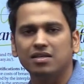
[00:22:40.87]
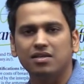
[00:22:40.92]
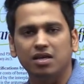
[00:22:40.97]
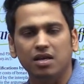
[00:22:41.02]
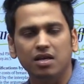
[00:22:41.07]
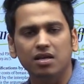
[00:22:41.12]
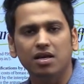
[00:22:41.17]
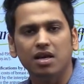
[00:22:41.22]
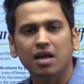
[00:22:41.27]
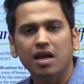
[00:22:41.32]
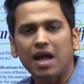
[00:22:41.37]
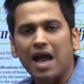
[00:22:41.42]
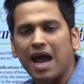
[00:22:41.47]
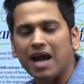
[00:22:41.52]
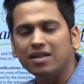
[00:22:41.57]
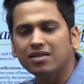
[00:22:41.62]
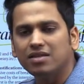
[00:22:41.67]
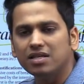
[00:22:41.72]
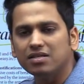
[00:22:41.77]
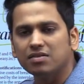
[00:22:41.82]
thing
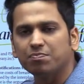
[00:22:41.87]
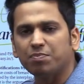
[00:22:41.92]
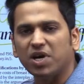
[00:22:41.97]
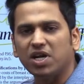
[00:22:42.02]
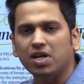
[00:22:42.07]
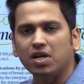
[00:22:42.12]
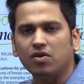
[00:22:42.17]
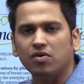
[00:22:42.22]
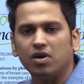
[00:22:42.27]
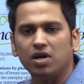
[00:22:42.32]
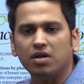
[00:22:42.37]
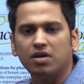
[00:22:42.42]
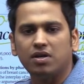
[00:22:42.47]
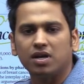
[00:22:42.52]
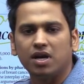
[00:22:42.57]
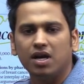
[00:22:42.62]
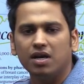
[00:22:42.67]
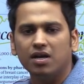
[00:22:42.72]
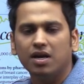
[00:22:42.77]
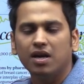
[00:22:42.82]
and this particular
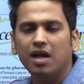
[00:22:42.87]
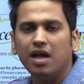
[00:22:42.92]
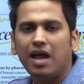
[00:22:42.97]
drug